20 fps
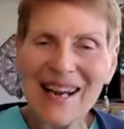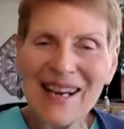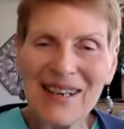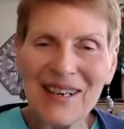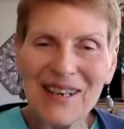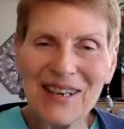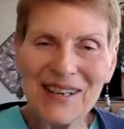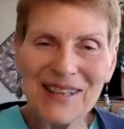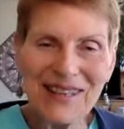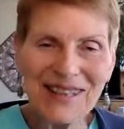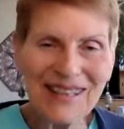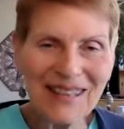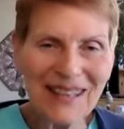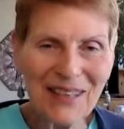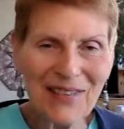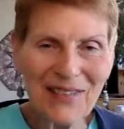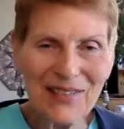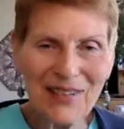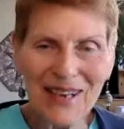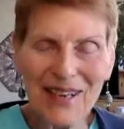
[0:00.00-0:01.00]
here's a
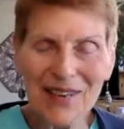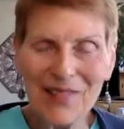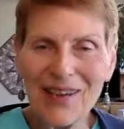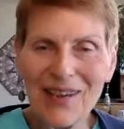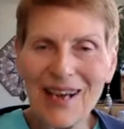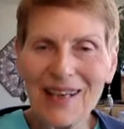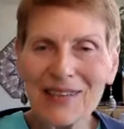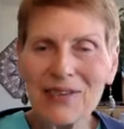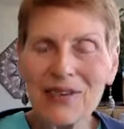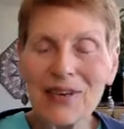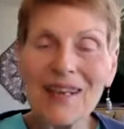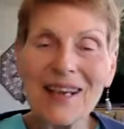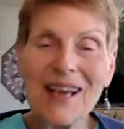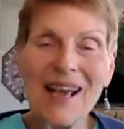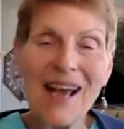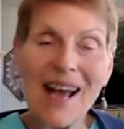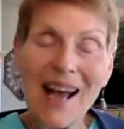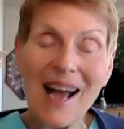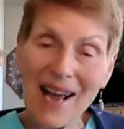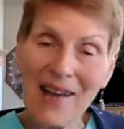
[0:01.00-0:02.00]
little funny factoid.
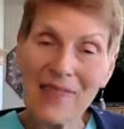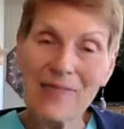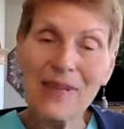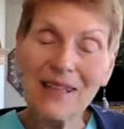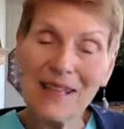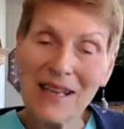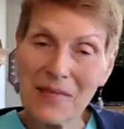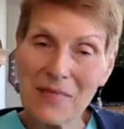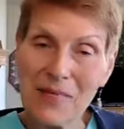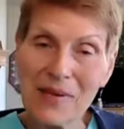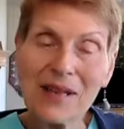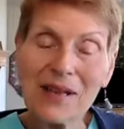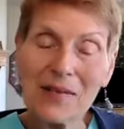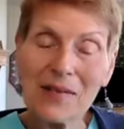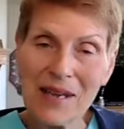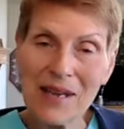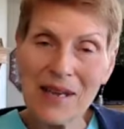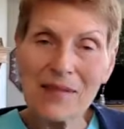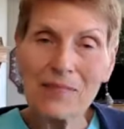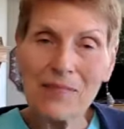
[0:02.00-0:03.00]
I've been keeping
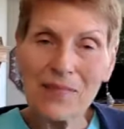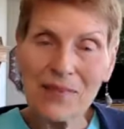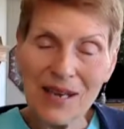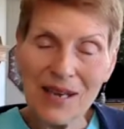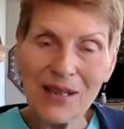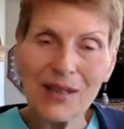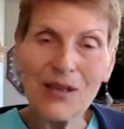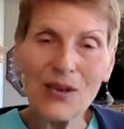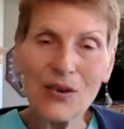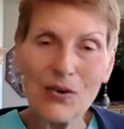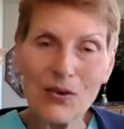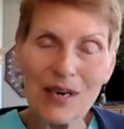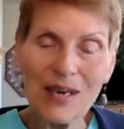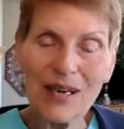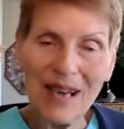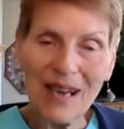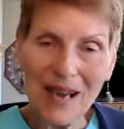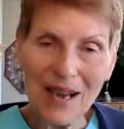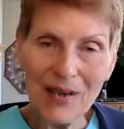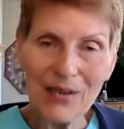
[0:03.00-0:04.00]
them in the
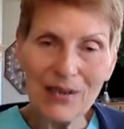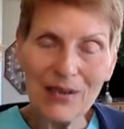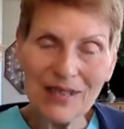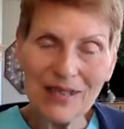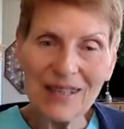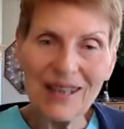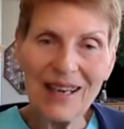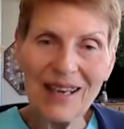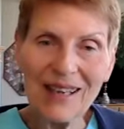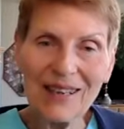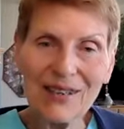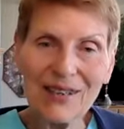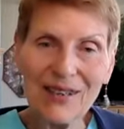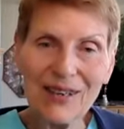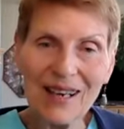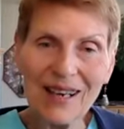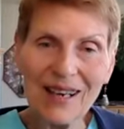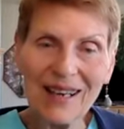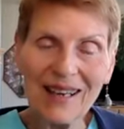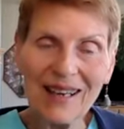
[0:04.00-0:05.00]
greenhouse
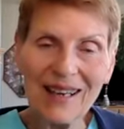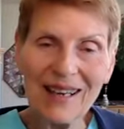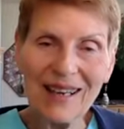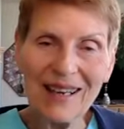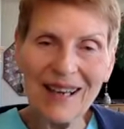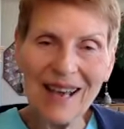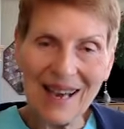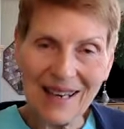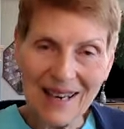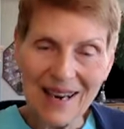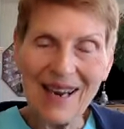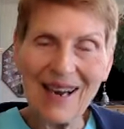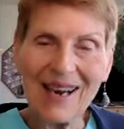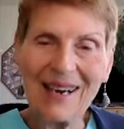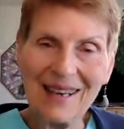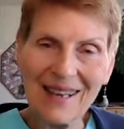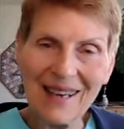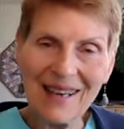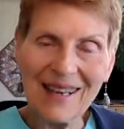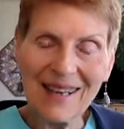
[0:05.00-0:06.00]
at
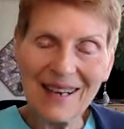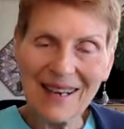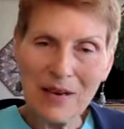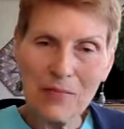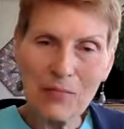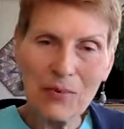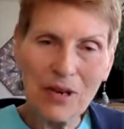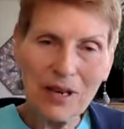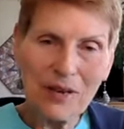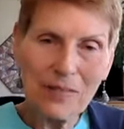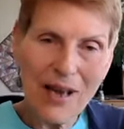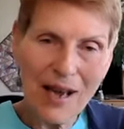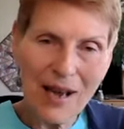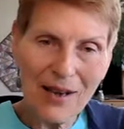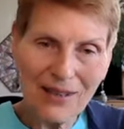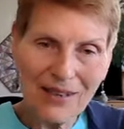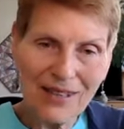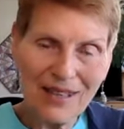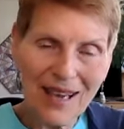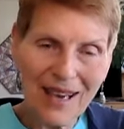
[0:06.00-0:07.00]
night, and then I bring them
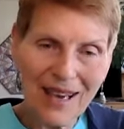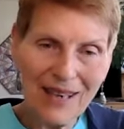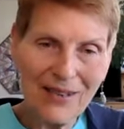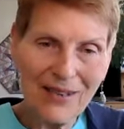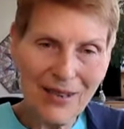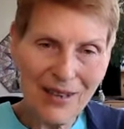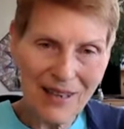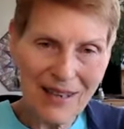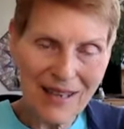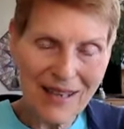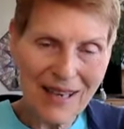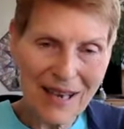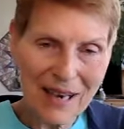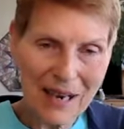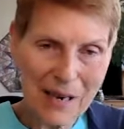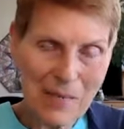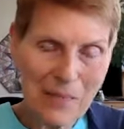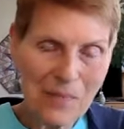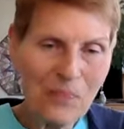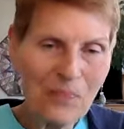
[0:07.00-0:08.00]
outside during the
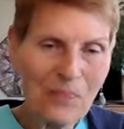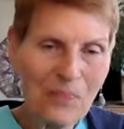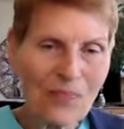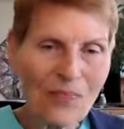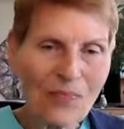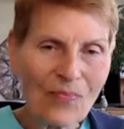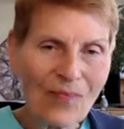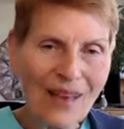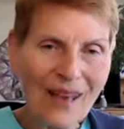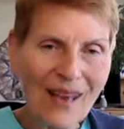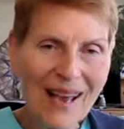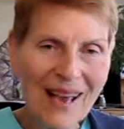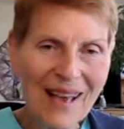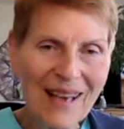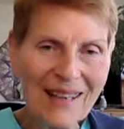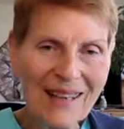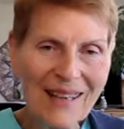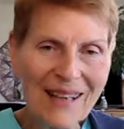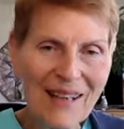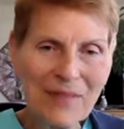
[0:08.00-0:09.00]
day.
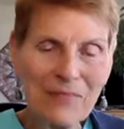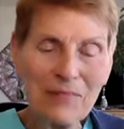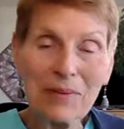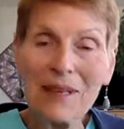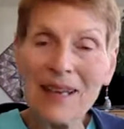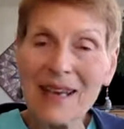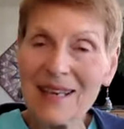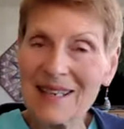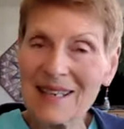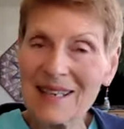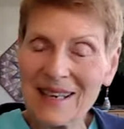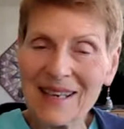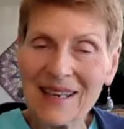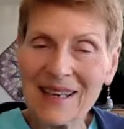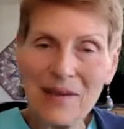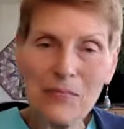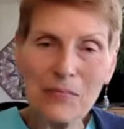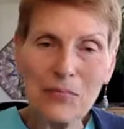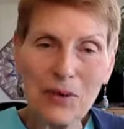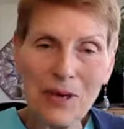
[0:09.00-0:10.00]
And the place that
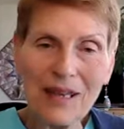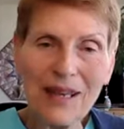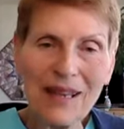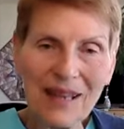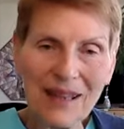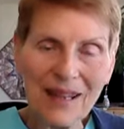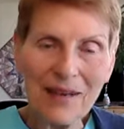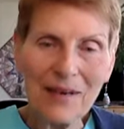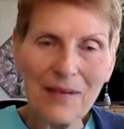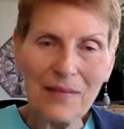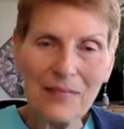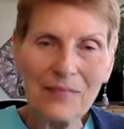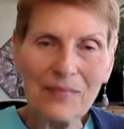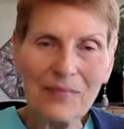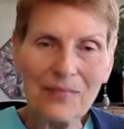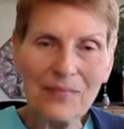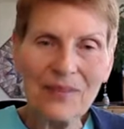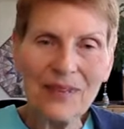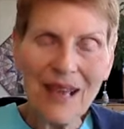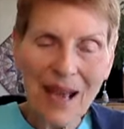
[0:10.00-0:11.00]
I'm bringing them
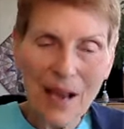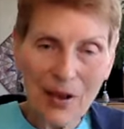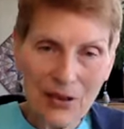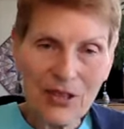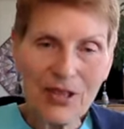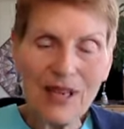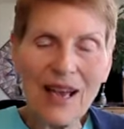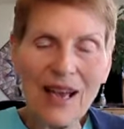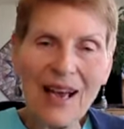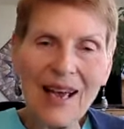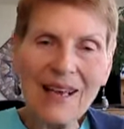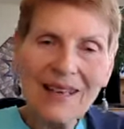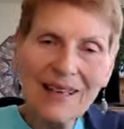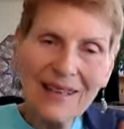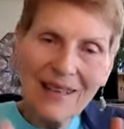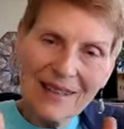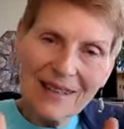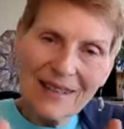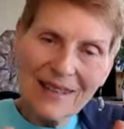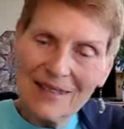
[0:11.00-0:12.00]
outside
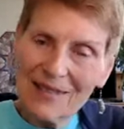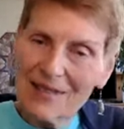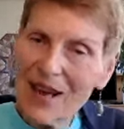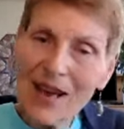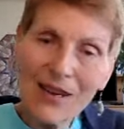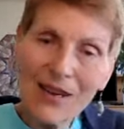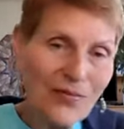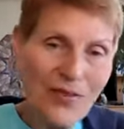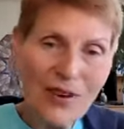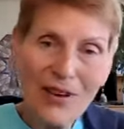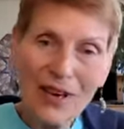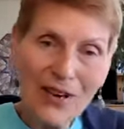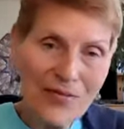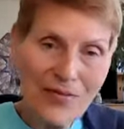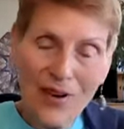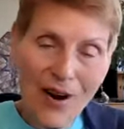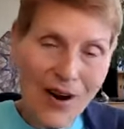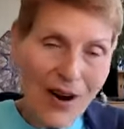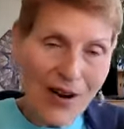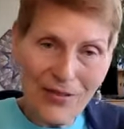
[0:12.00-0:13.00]
is not very
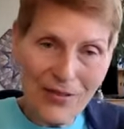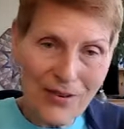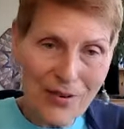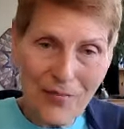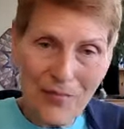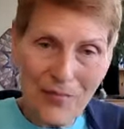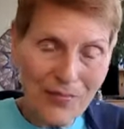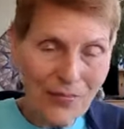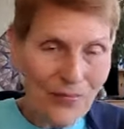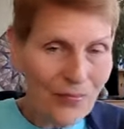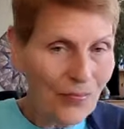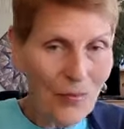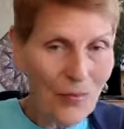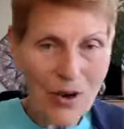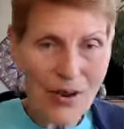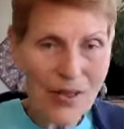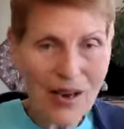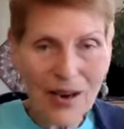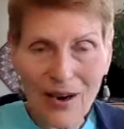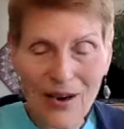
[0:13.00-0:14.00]
far from
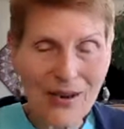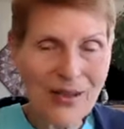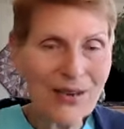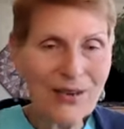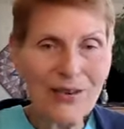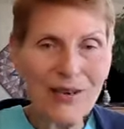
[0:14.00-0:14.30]
where they are in the